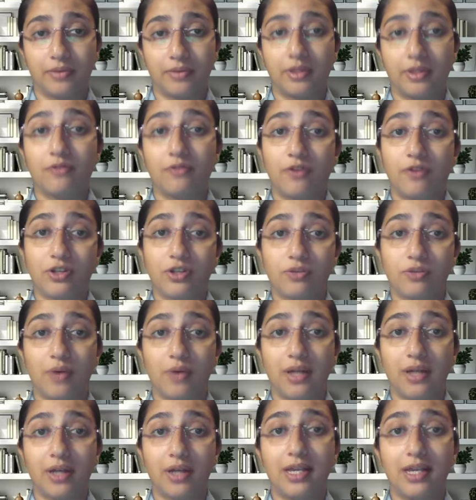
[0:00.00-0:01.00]
The first
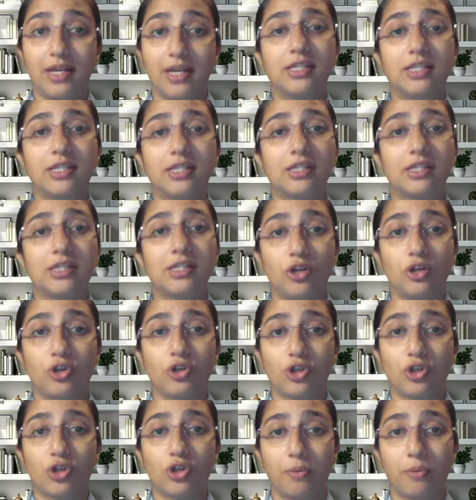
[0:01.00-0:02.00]
one is
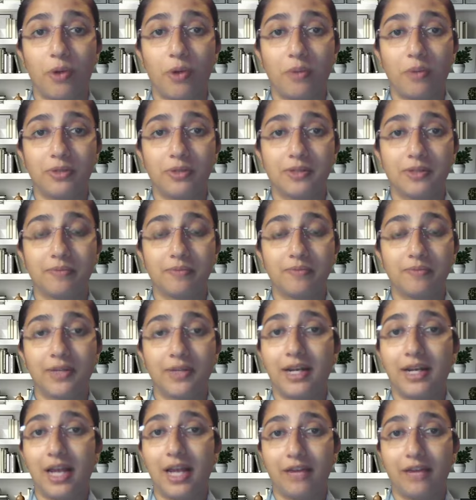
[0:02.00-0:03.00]
zero-shot prompts,
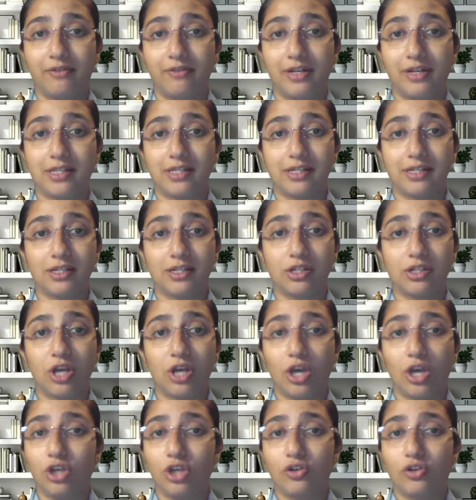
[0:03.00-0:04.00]
like we discussed.
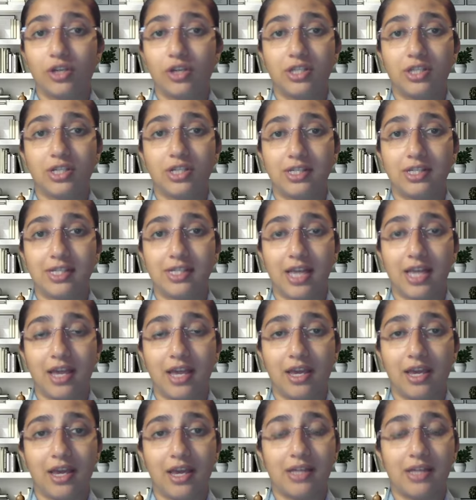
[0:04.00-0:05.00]
You can just
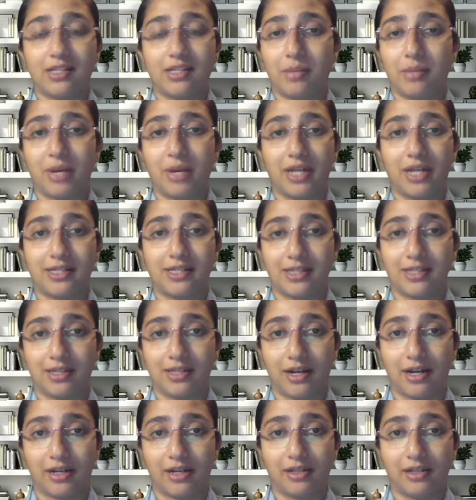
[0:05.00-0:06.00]
say, summarize this
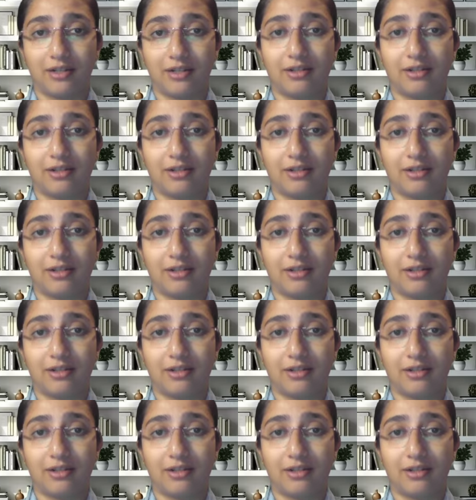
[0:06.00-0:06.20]
article.